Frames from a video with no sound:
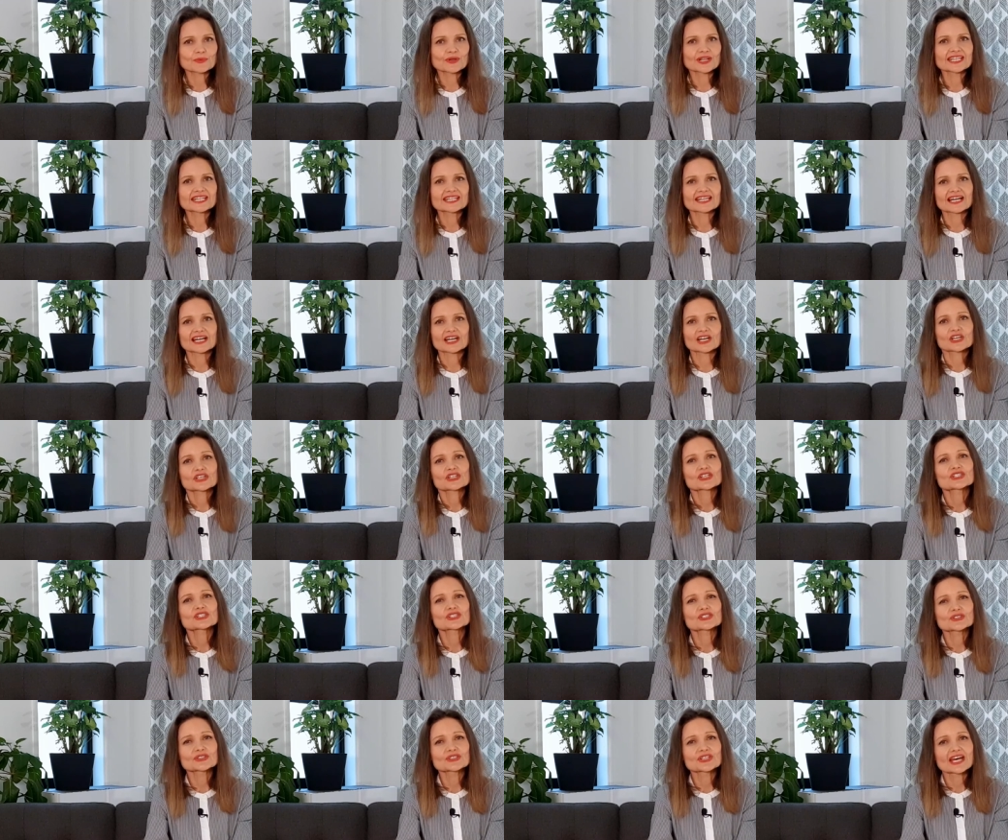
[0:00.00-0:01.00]
breeder
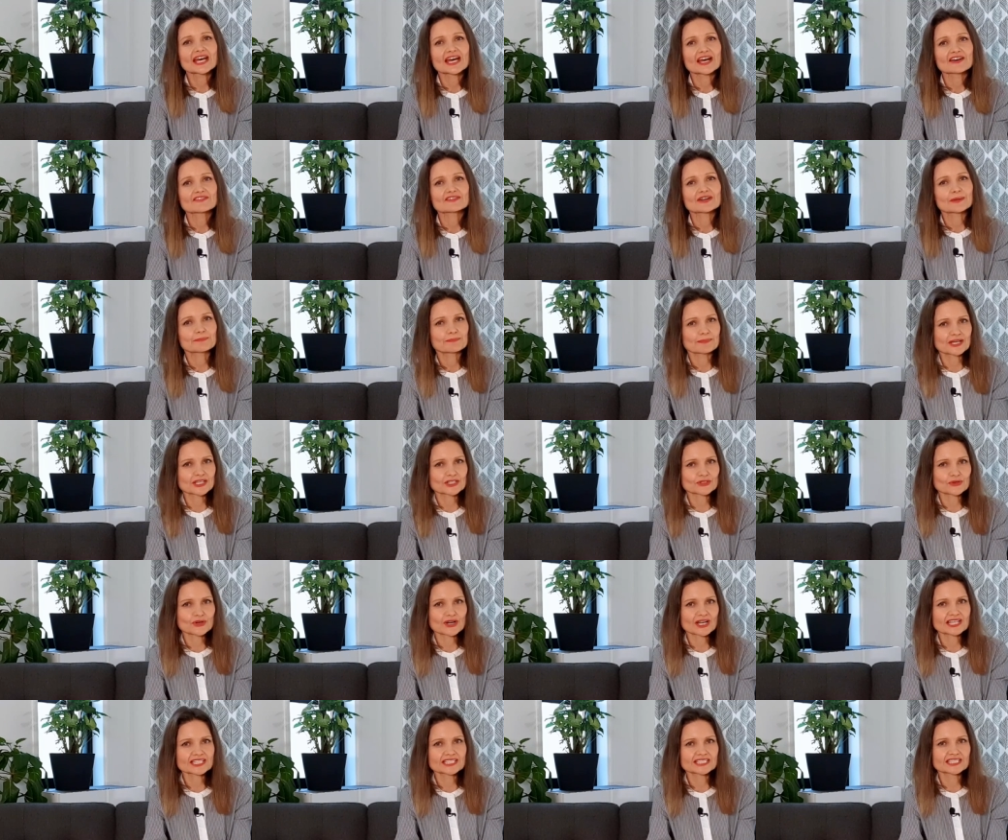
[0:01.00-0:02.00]
should have a better
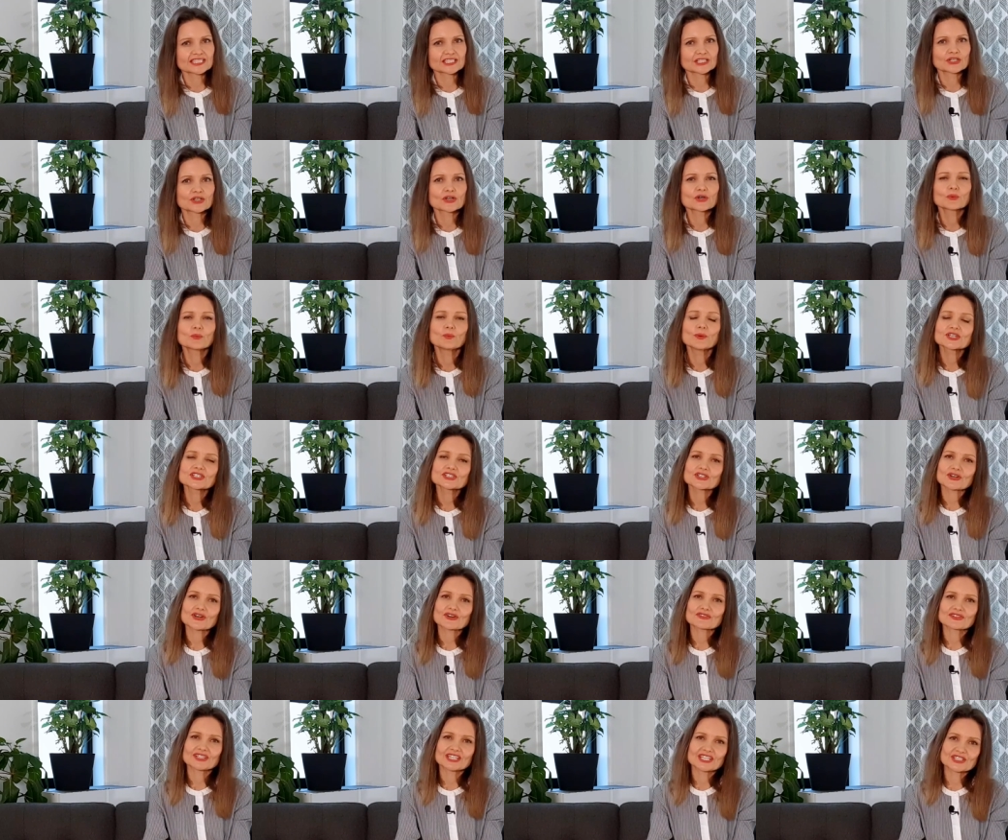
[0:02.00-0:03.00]
idea which
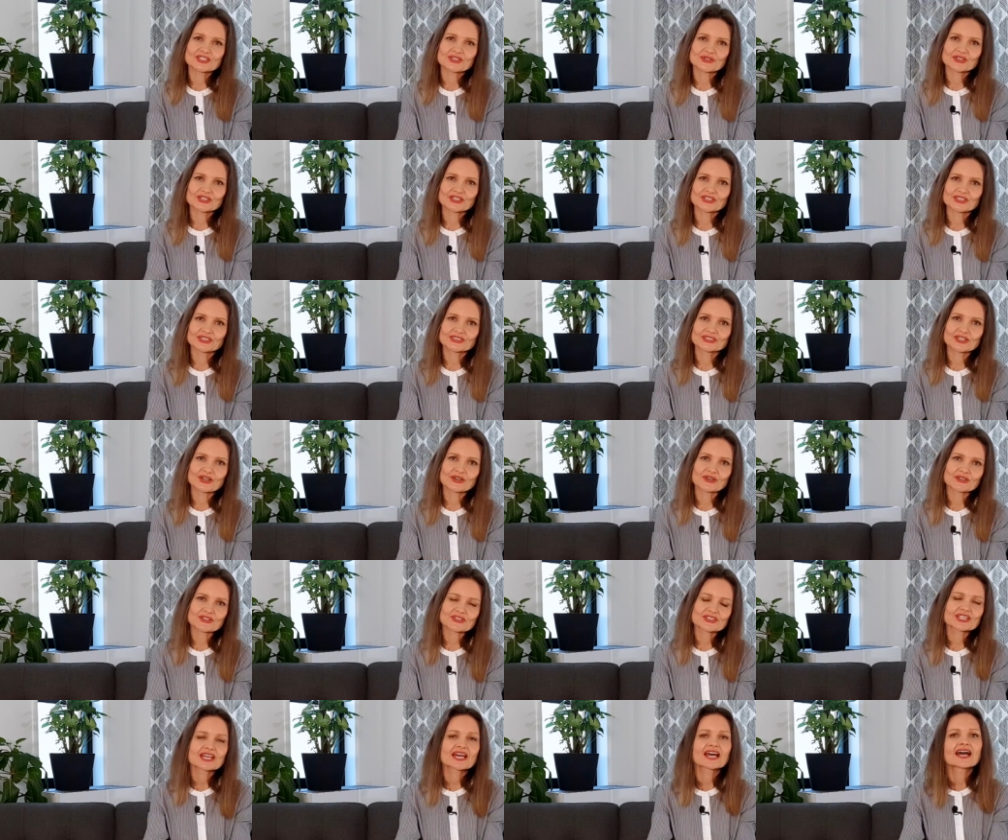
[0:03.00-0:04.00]
of his or her
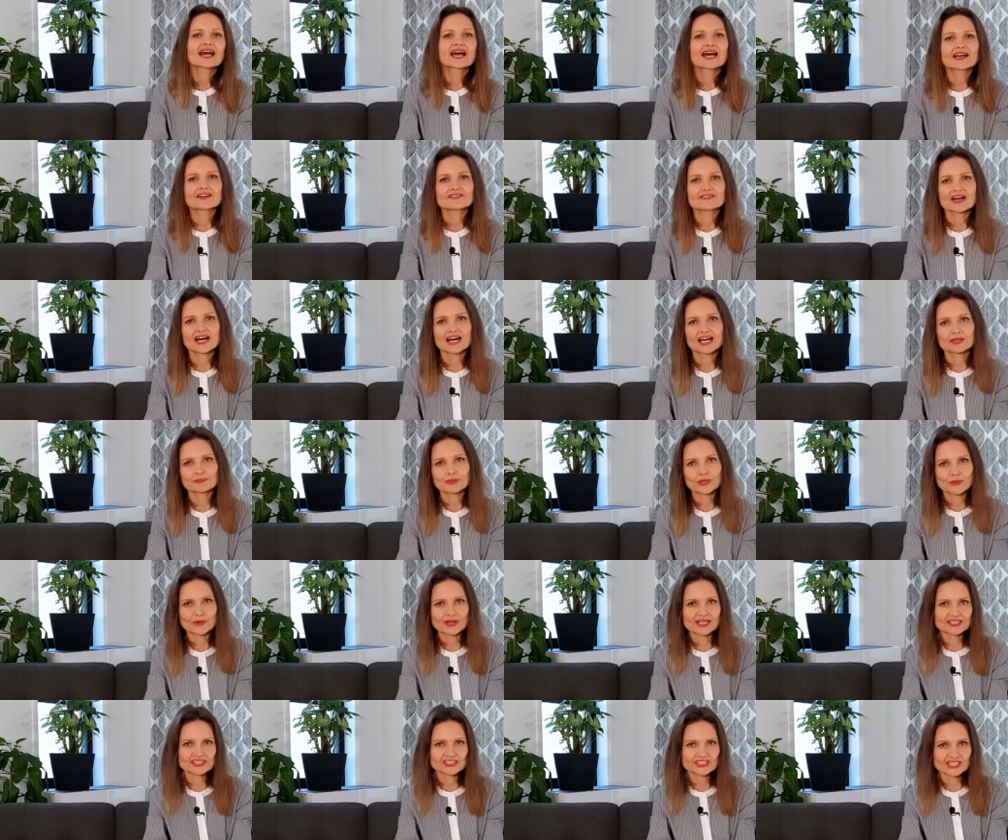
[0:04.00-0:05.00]
dogs have
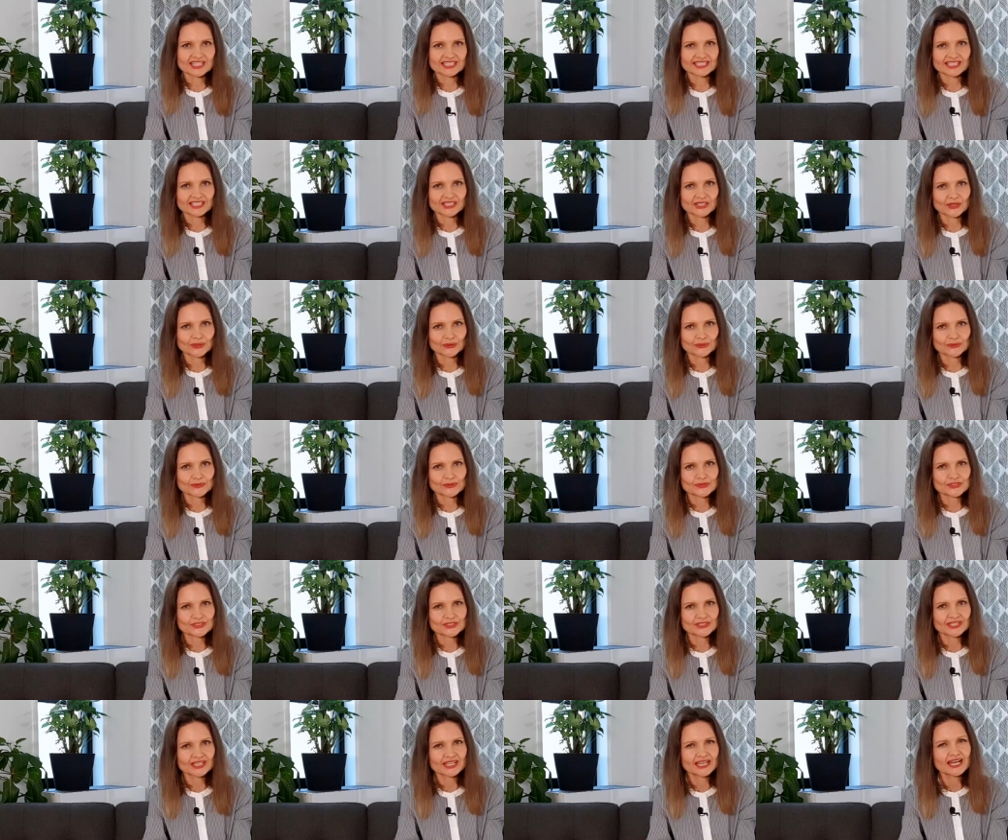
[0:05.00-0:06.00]
hypoallergenic
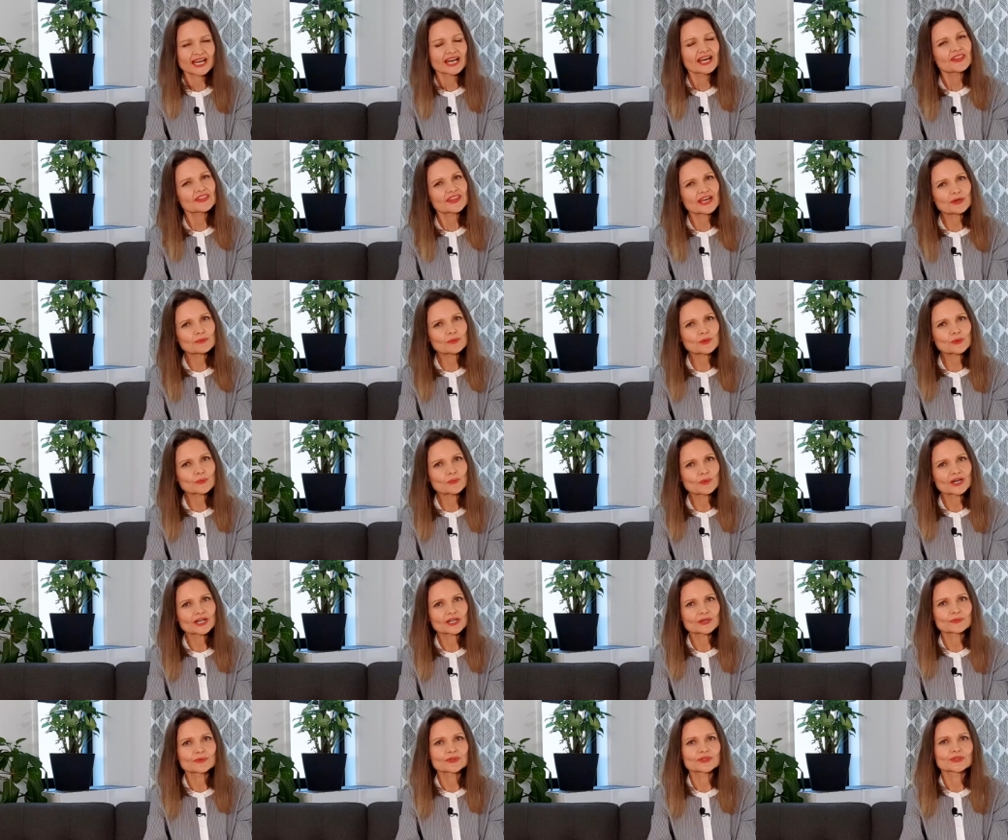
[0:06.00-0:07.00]
coats. They will
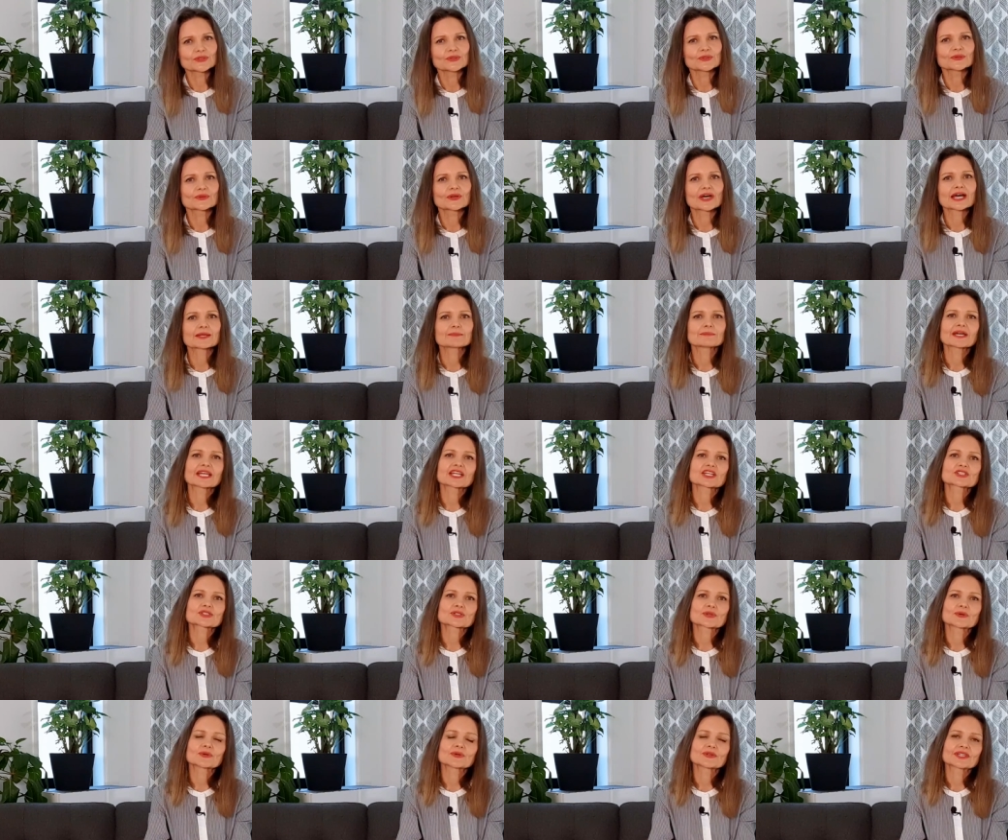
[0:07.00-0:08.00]
work with you and make
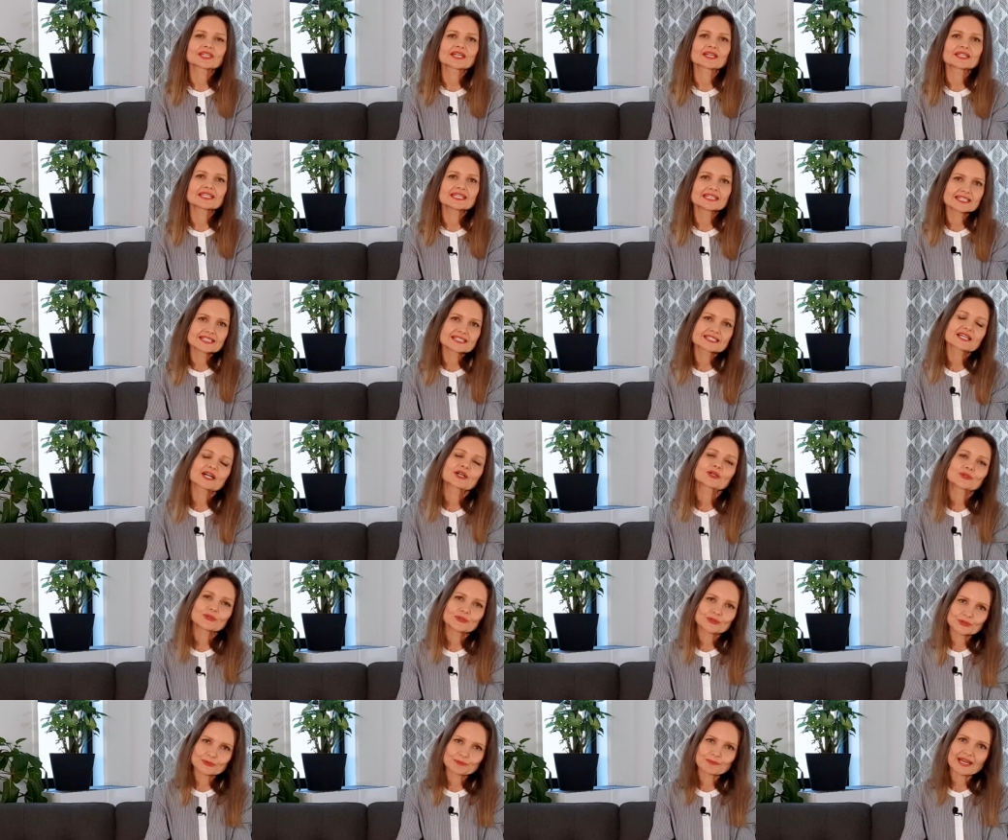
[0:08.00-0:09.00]
sure there is a
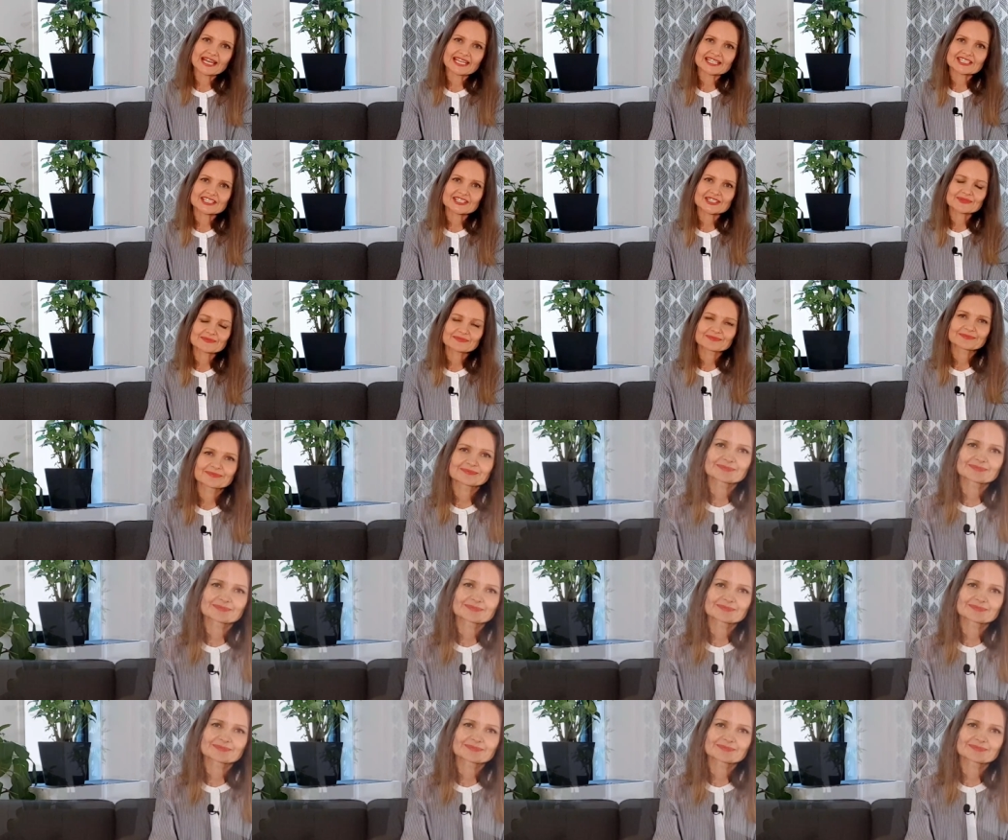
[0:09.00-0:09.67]
good match.